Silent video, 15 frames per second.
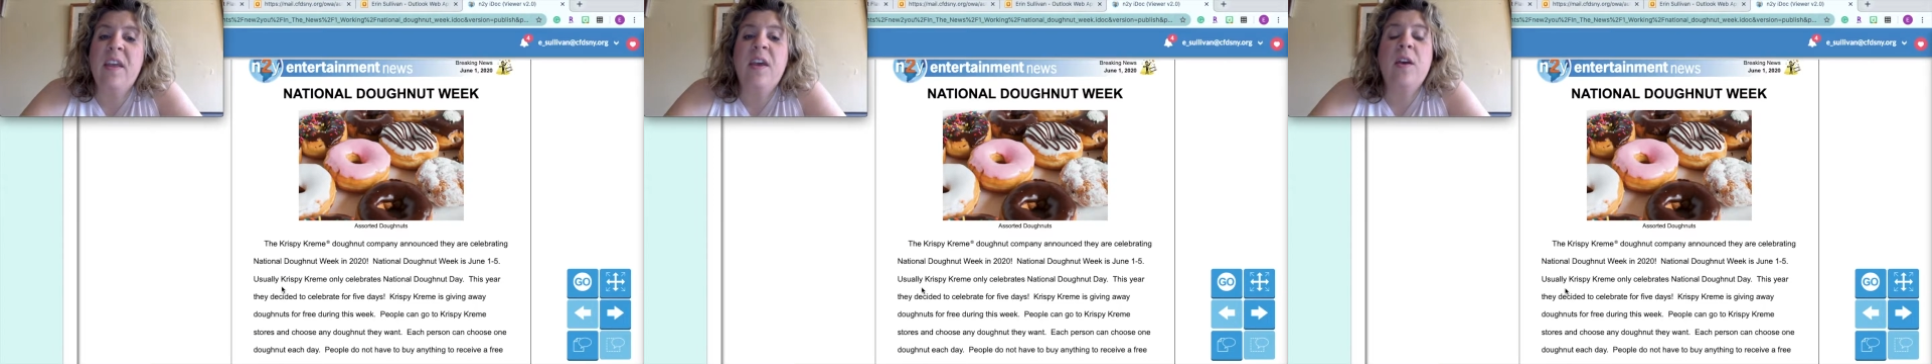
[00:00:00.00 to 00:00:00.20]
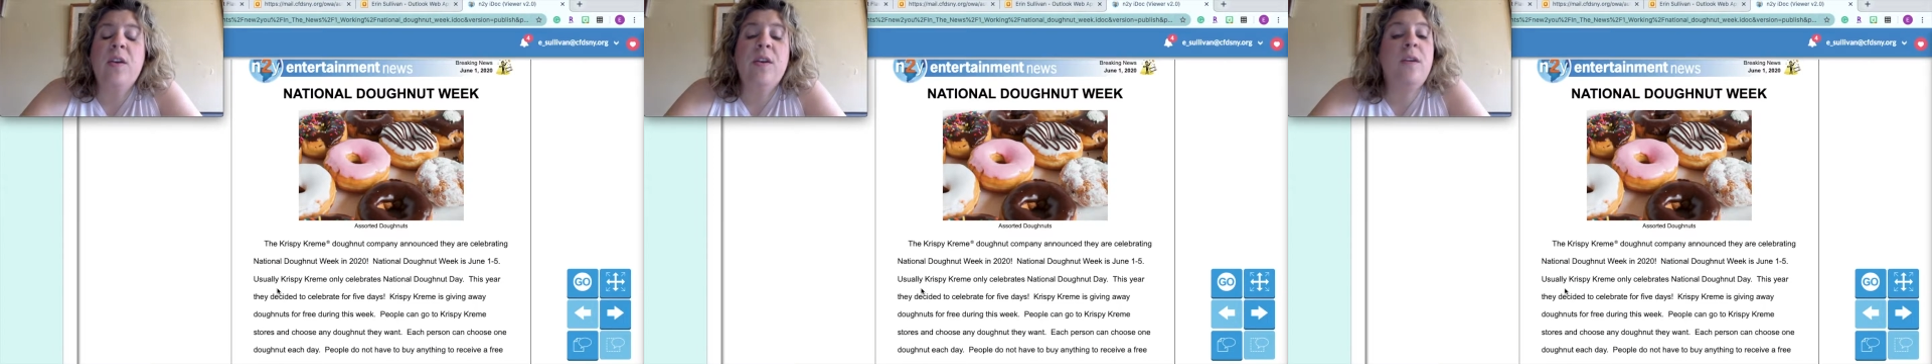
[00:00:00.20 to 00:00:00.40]

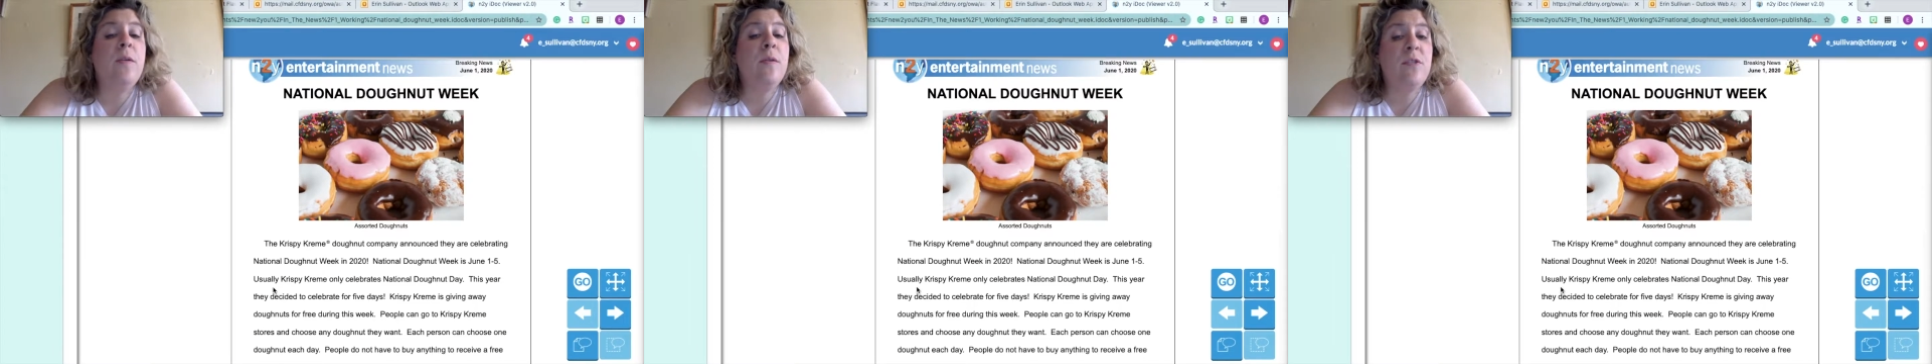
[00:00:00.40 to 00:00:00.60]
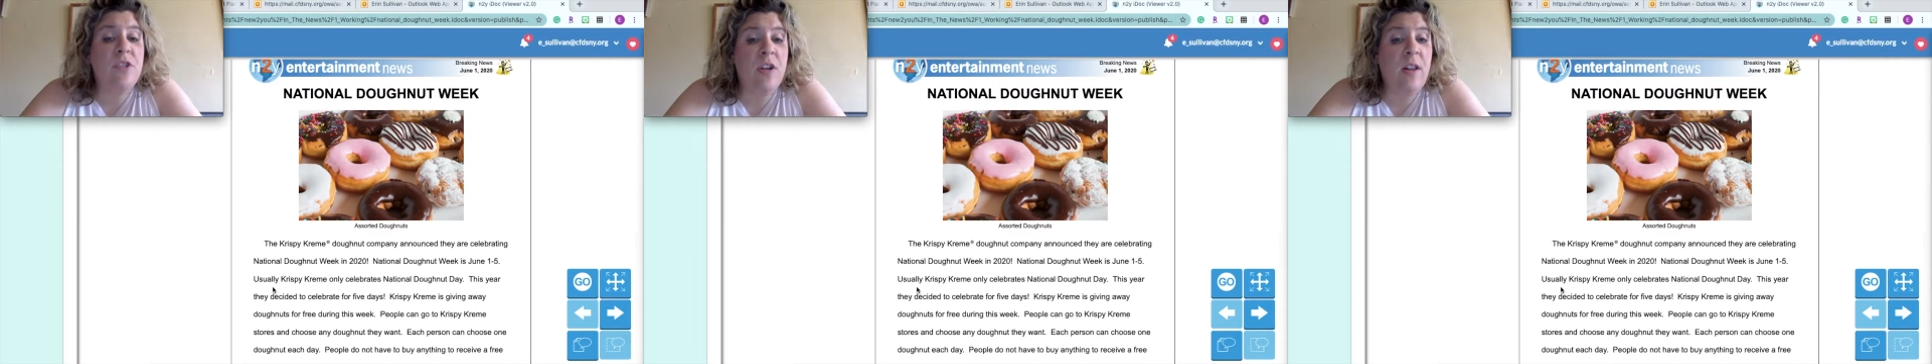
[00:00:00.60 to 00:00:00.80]

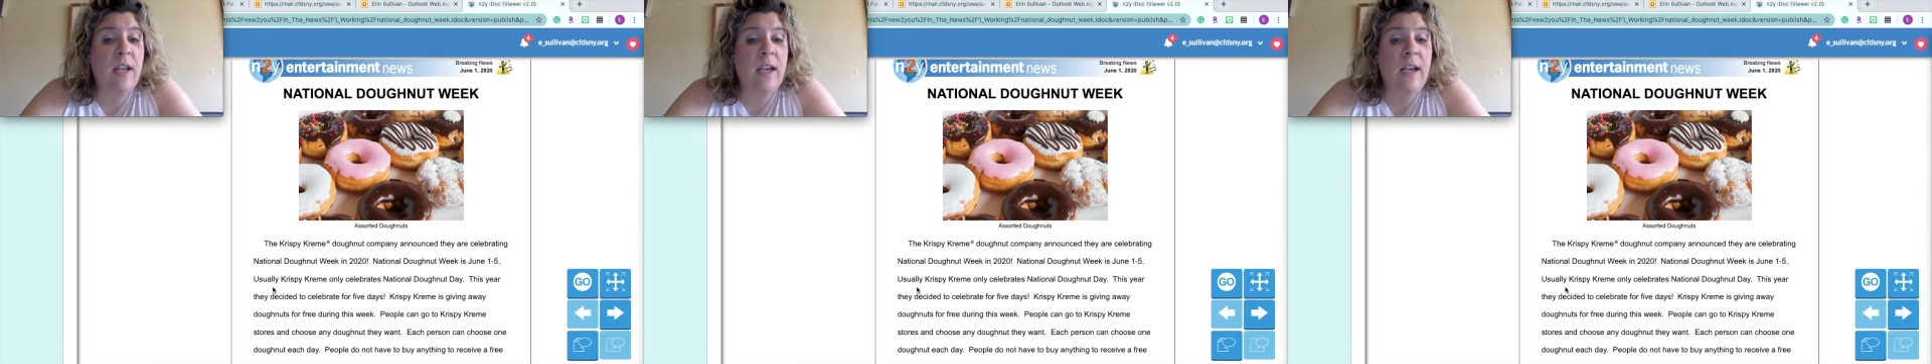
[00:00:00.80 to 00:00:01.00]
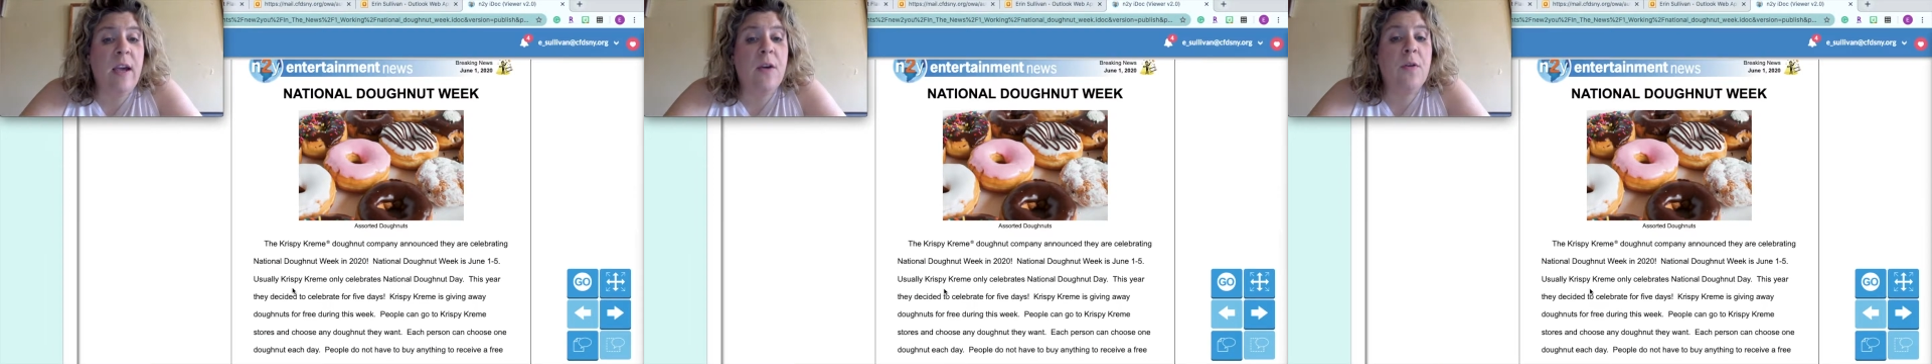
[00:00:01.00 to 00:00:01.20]

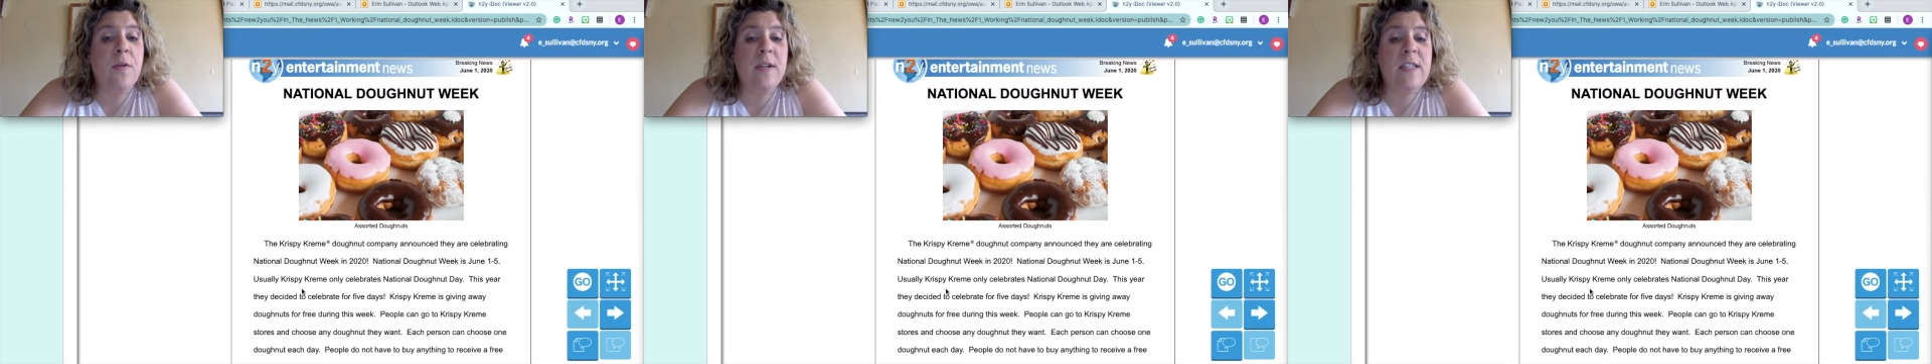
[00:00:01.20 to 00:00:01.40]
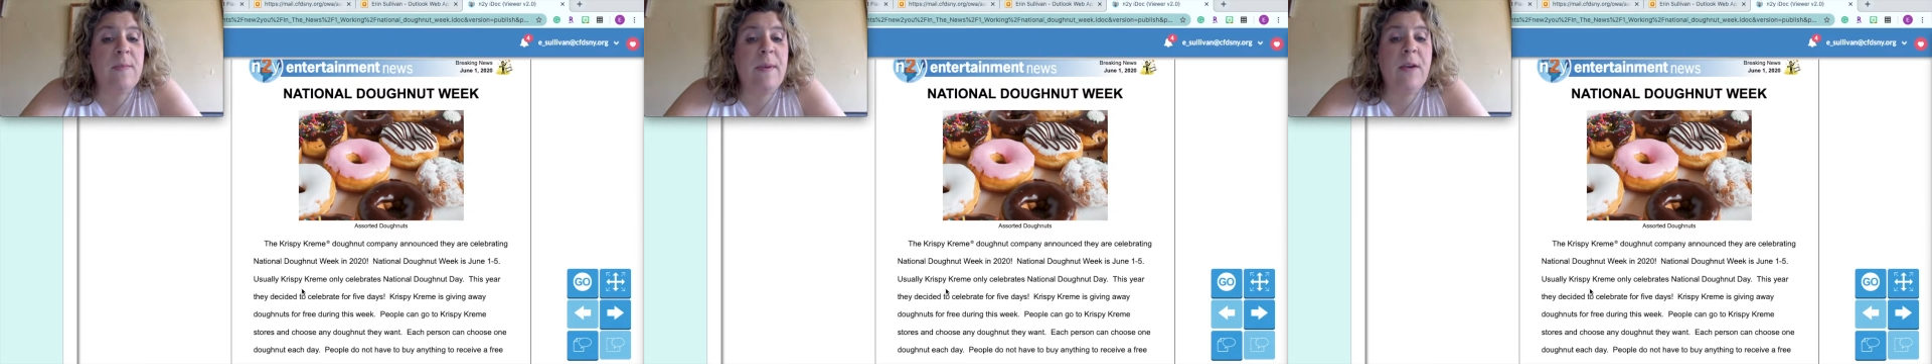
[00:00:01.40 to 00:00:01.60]
Usually,
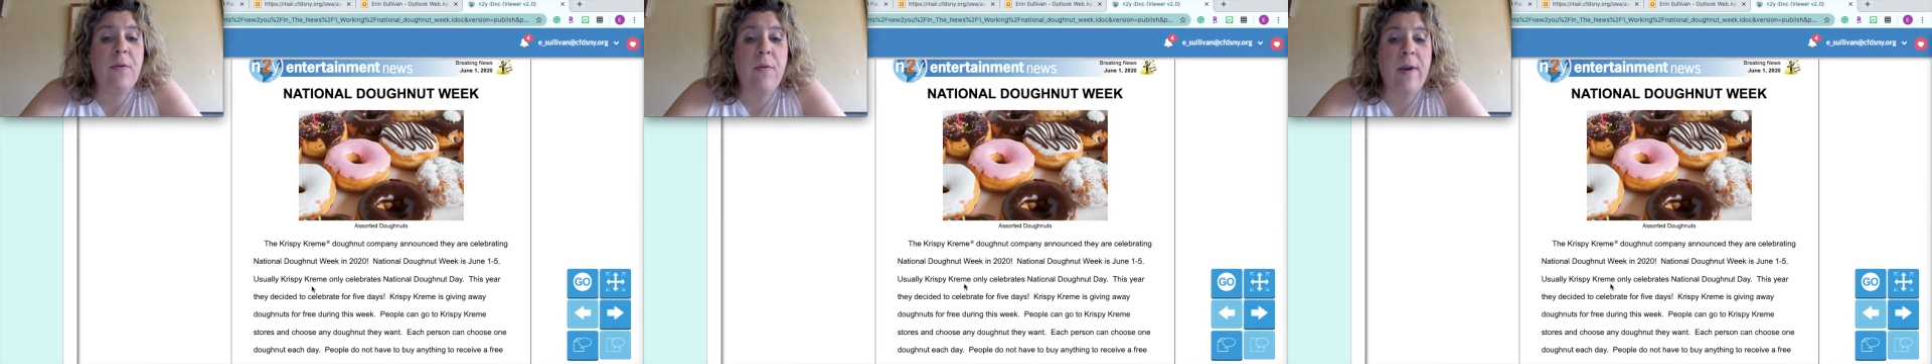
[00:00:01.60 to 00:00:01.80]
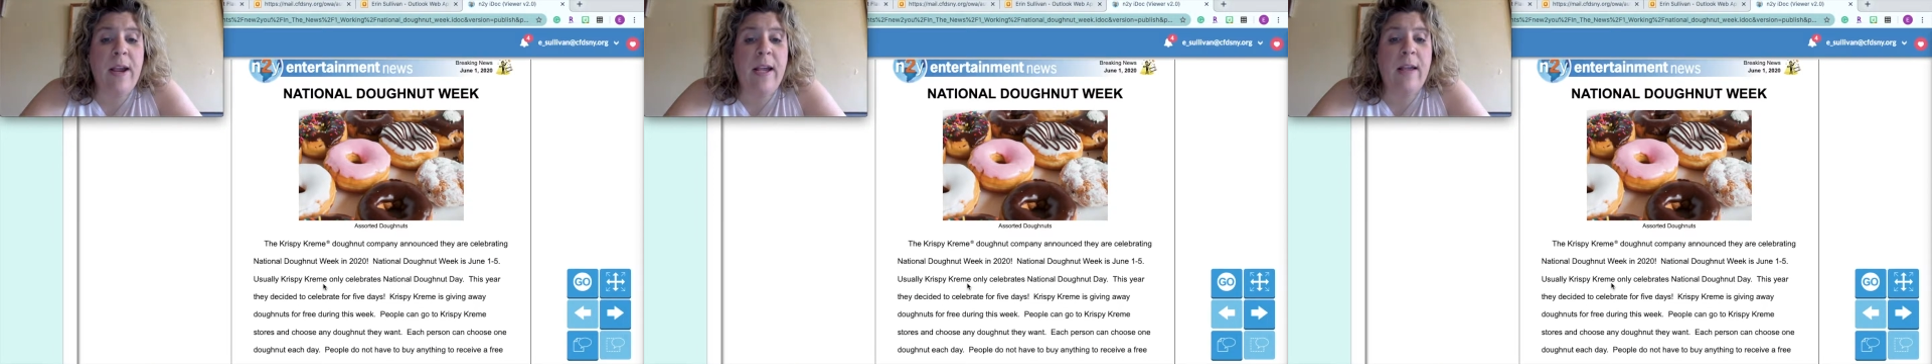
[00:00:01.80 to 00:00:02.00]
Krispy
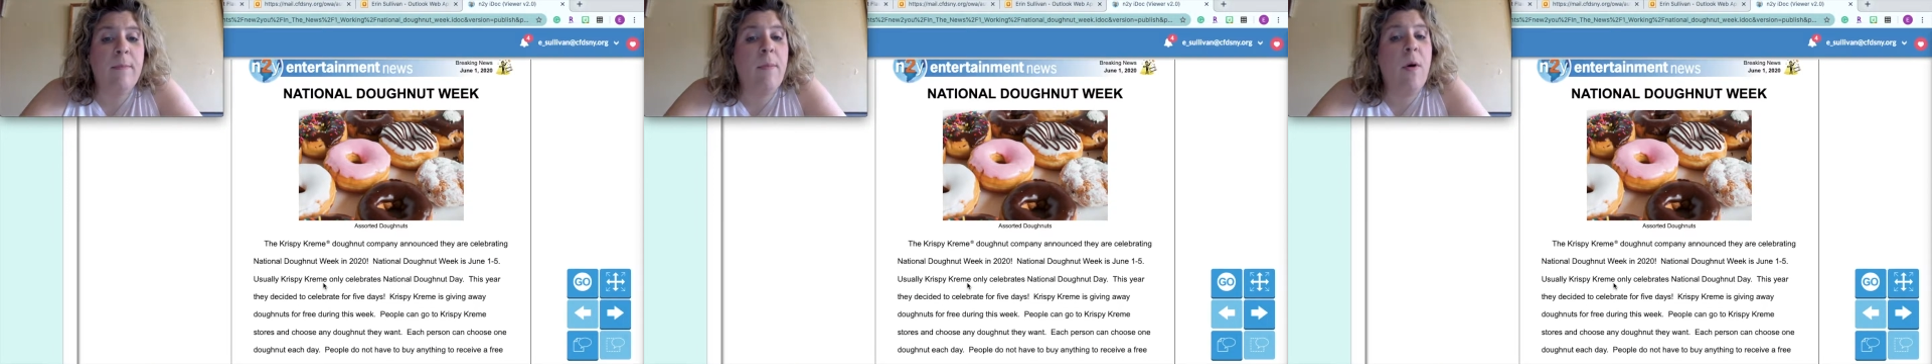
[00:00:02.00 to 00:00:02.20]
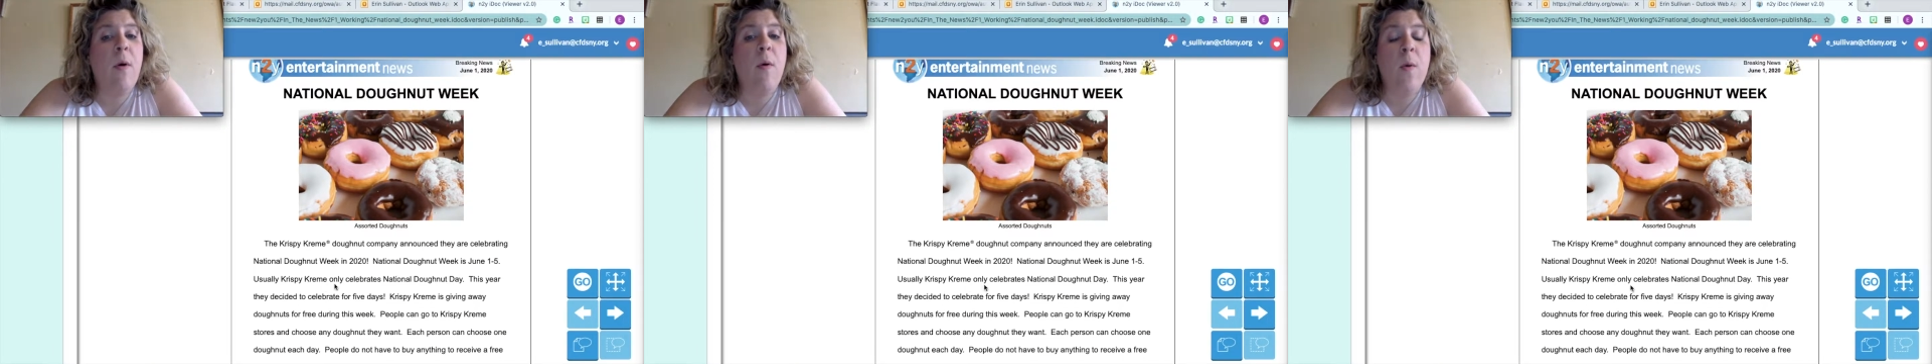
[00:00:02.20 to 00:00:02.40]
Kreme